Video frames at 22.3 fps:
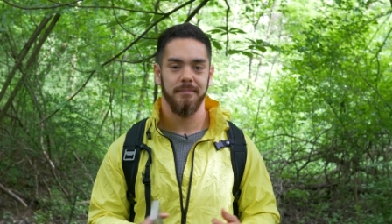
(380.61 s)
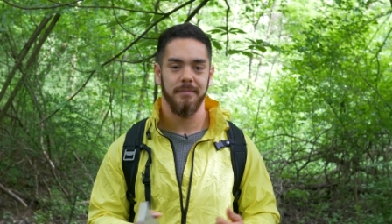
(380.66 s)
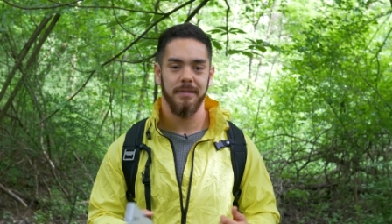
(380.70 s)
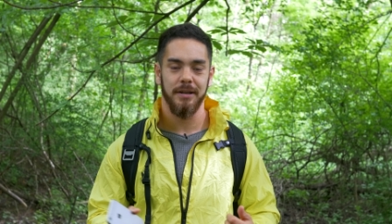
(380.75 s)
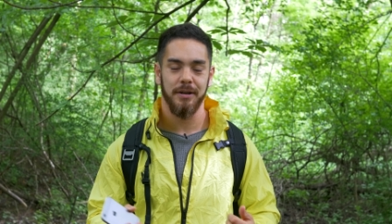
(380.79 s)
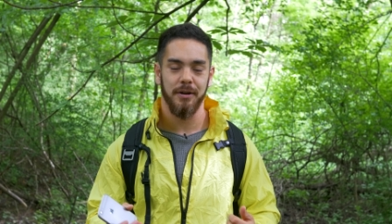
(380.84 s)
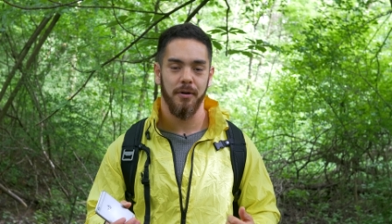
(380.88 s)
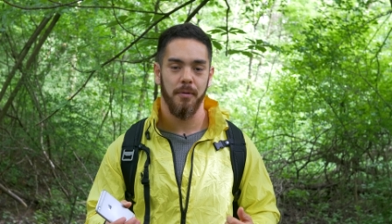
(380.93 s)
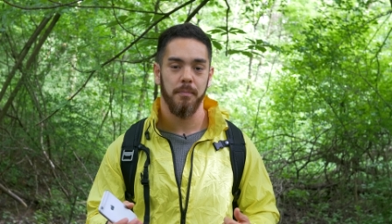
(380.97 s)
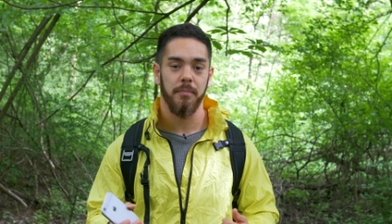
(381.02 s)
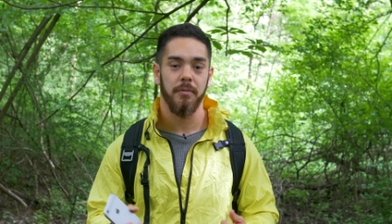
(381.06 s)

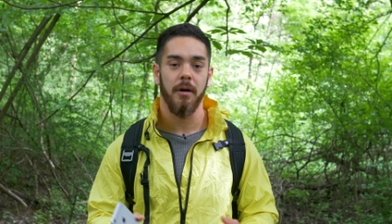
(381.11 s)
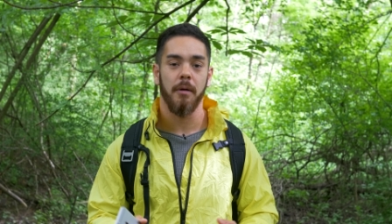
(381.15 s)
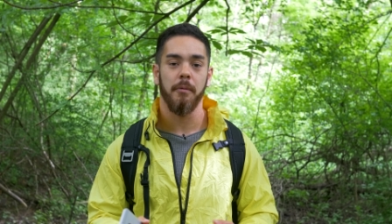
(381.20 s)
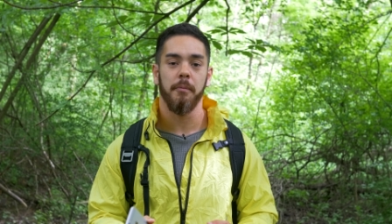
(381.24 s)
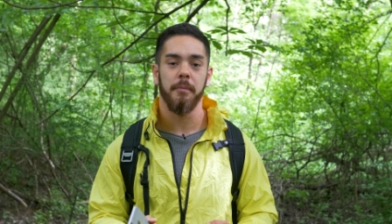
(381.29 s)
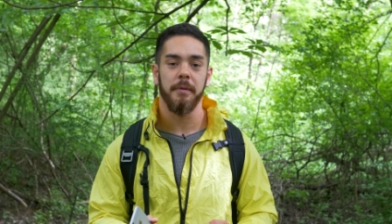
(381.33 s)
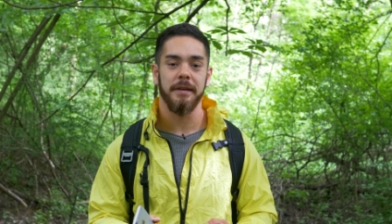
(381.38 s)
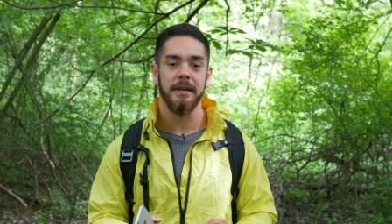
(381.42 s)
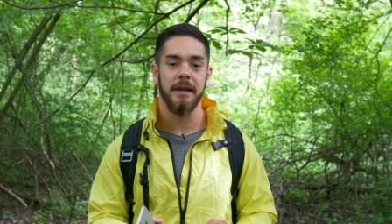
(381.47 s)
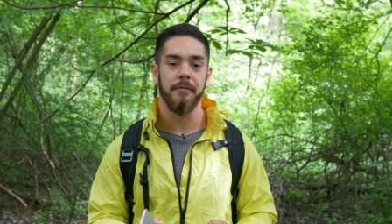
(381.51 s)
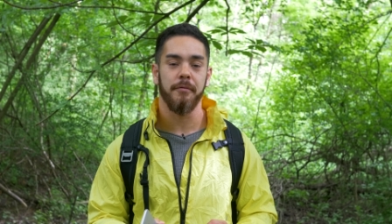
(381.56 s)
you know,
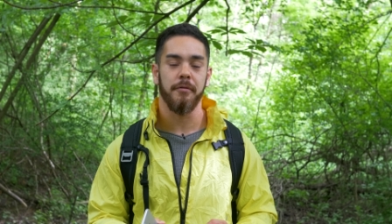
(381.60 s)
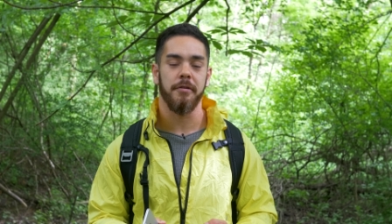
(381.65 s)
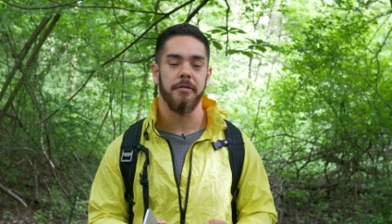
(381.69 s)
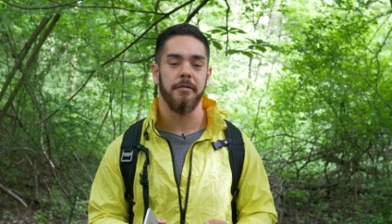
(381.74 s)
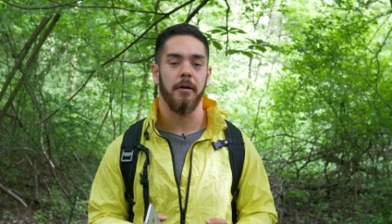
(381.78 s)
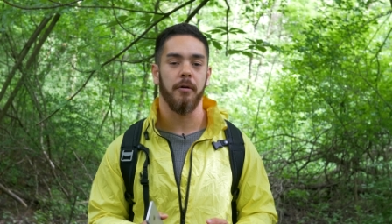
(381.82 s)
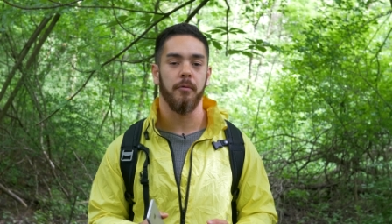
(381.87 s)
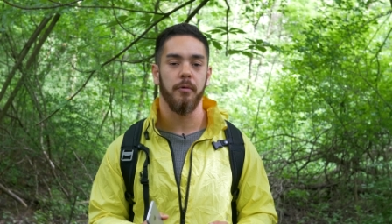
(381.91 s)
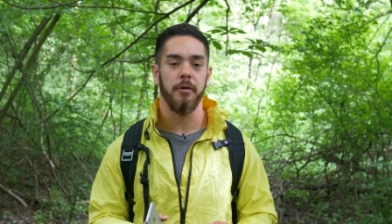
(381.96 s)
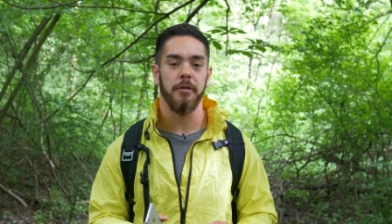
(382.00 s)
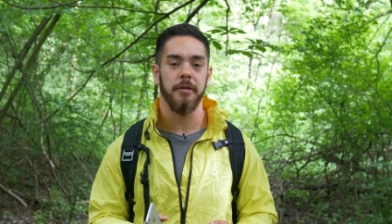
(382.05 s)
probably never
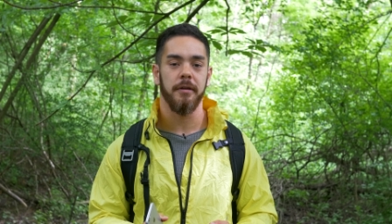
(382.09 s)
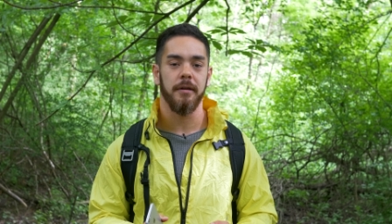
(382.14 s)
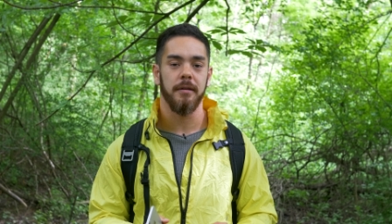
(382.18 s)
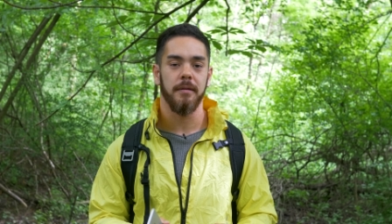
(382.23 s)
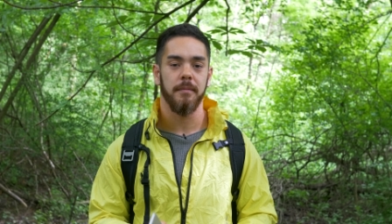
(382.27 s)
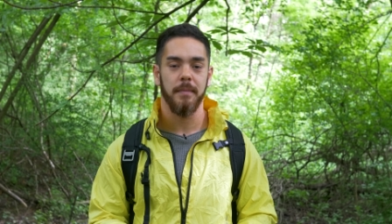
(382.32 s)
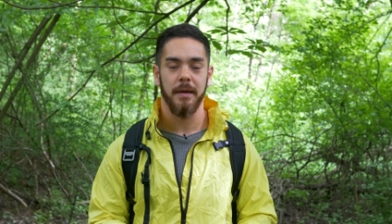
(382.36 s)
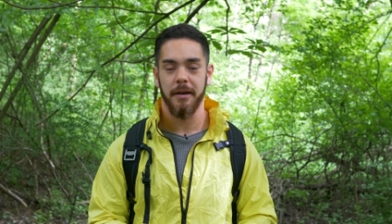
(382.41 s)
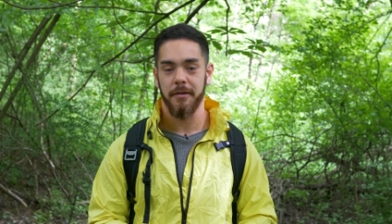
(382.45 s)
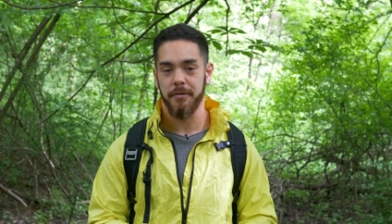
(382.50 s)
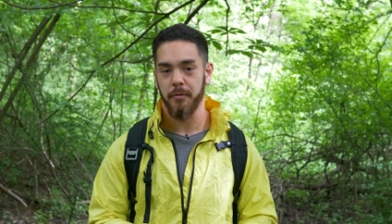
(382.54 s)
stuck with it,
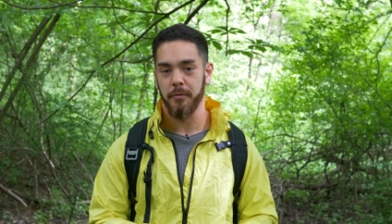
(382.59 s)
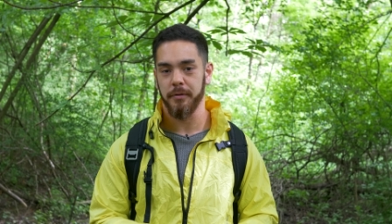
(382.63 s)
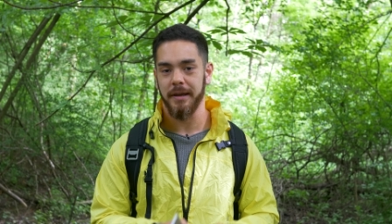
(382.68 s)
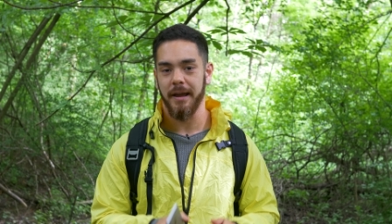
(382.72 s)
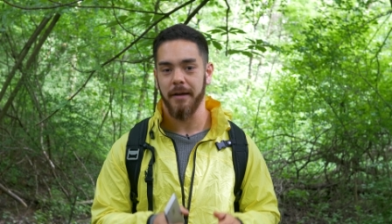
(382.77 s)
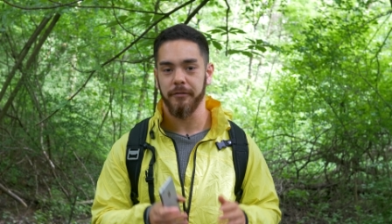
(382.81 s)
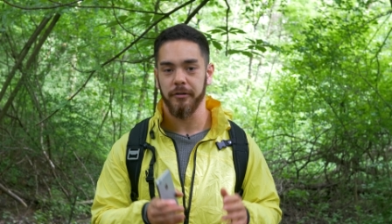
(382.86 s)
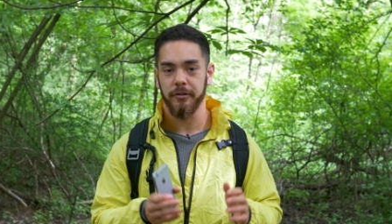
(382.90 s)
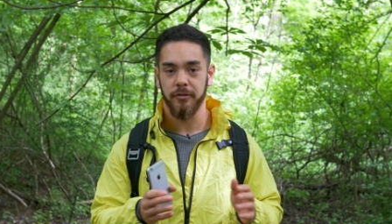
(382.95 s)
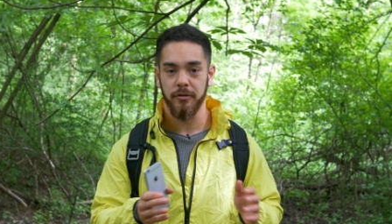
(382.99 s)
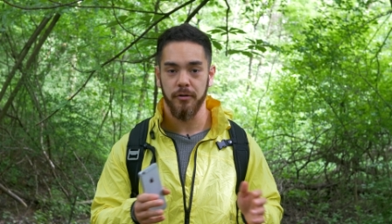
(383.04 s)
because only
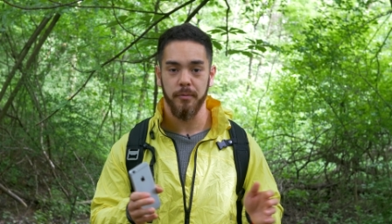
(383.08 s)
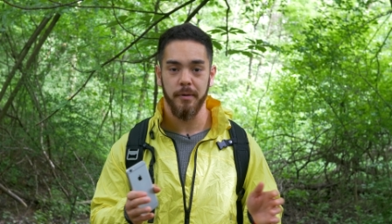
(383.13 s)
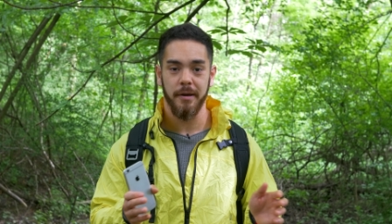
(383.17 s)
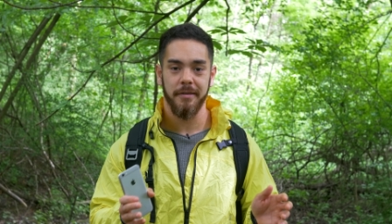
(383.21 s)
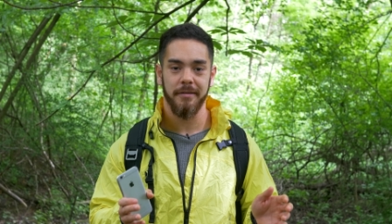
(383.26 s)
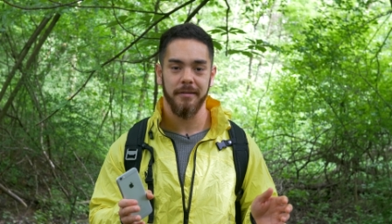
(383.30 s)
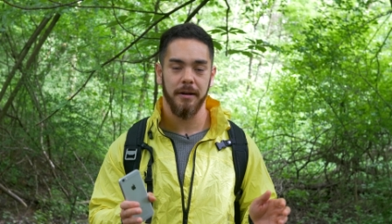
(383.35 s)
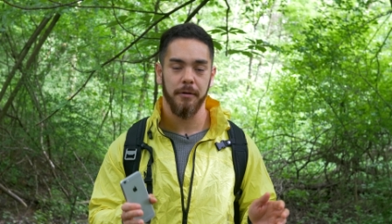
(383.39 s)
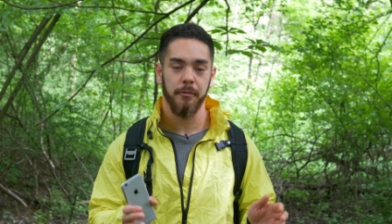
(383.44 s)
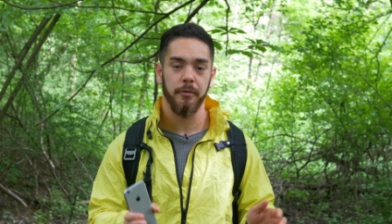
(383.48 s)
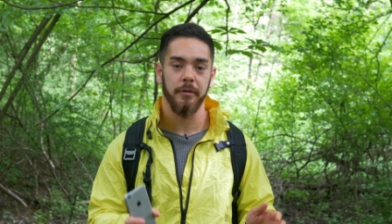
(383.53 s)
after two
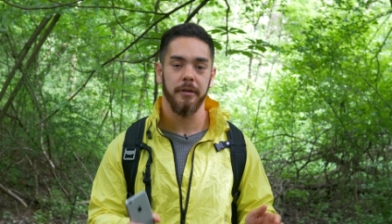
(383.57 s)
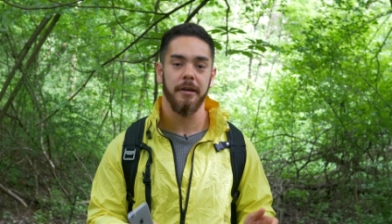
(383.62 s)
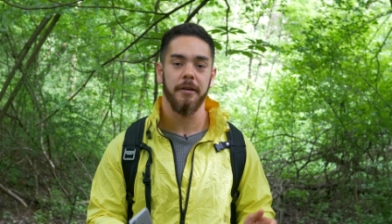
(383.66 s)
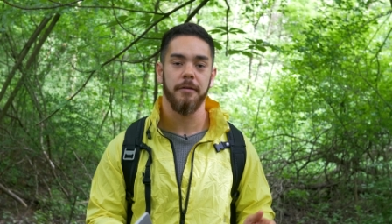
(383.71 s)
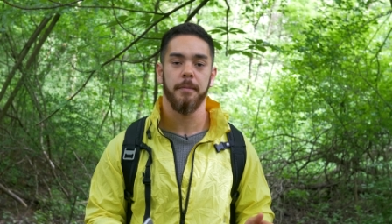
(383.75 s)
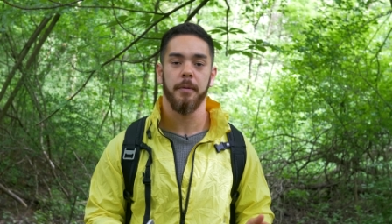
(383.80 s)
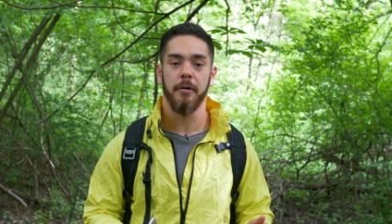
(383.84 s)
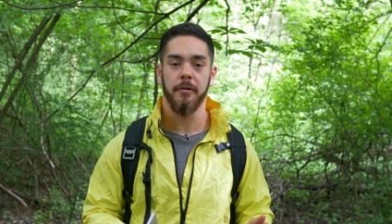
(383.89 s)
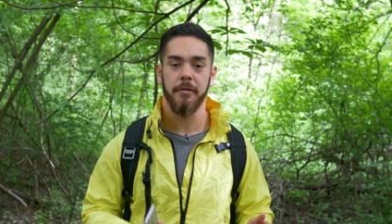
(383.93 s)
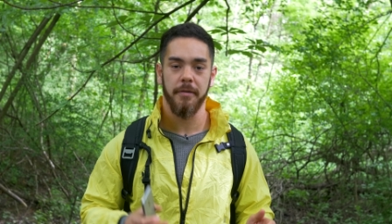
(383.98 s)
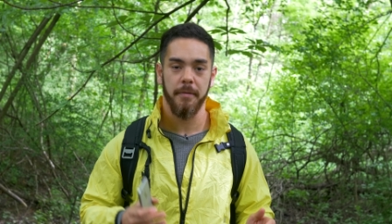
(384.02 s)
weeks had I really
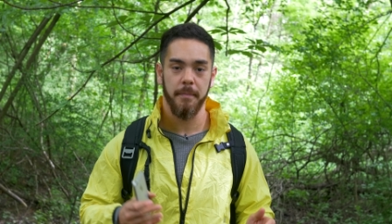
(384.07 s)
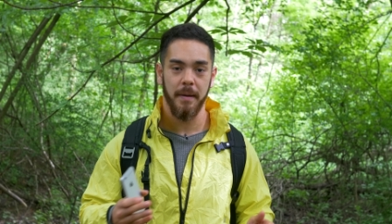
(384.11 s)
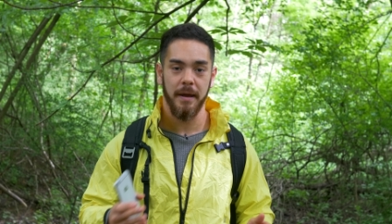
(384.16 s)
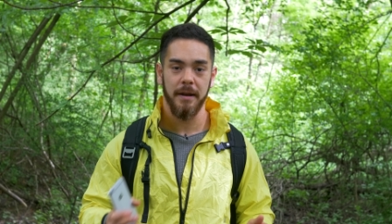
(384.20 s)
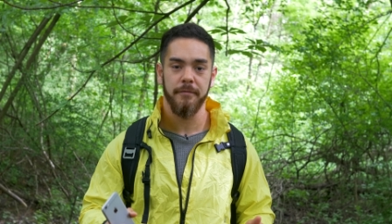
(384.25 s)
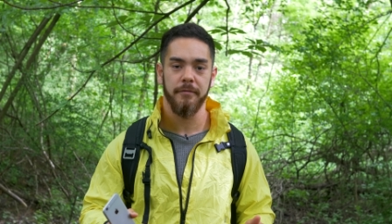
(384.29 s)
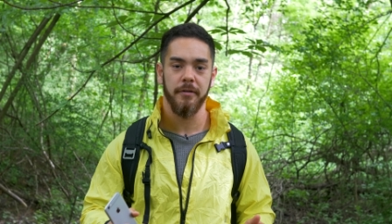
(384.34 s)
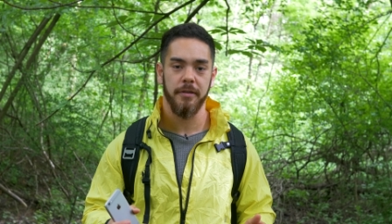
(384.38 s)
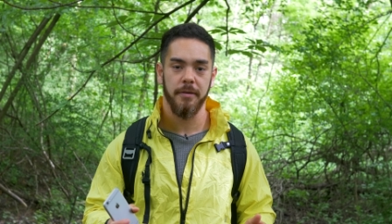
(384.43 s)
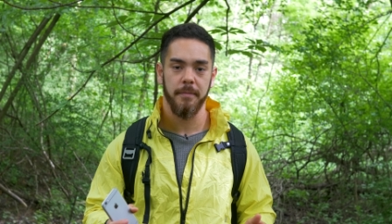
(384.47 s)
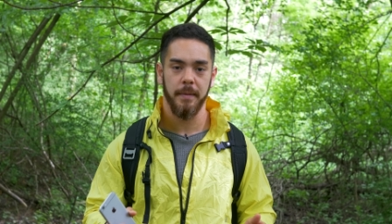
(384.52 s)
experienced the
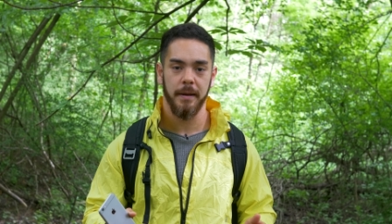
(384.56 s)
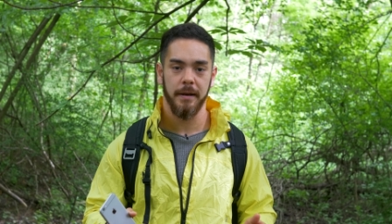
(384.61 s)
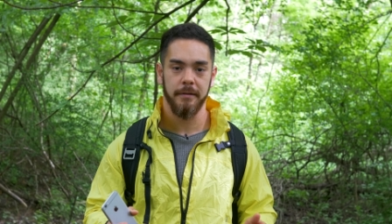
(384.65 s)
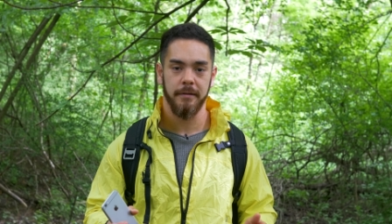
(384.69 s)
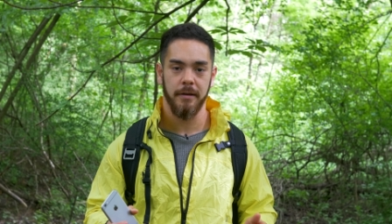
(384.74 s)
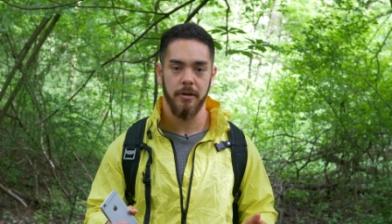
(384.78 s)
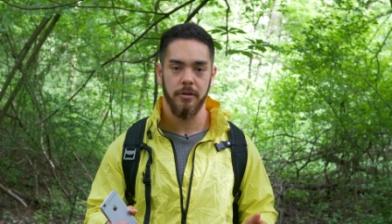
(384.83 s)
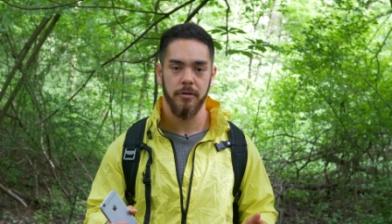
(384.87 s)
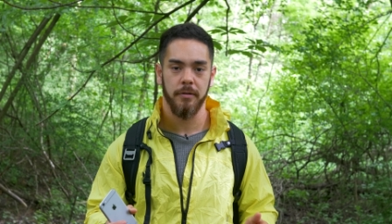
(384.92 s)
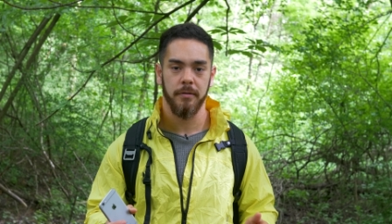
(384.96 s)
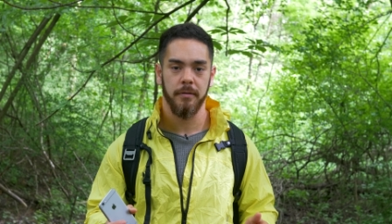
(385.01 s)
benefits of
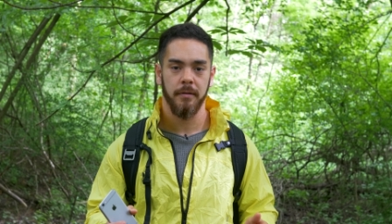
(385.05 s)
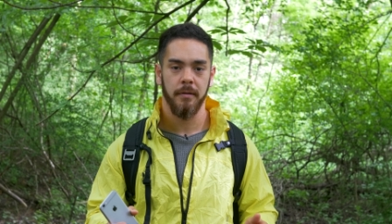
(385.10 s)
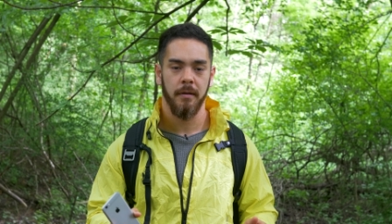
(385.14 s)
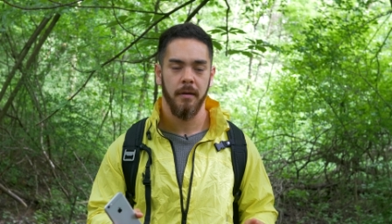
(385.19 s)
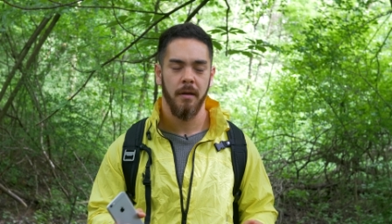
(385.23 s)
meditation.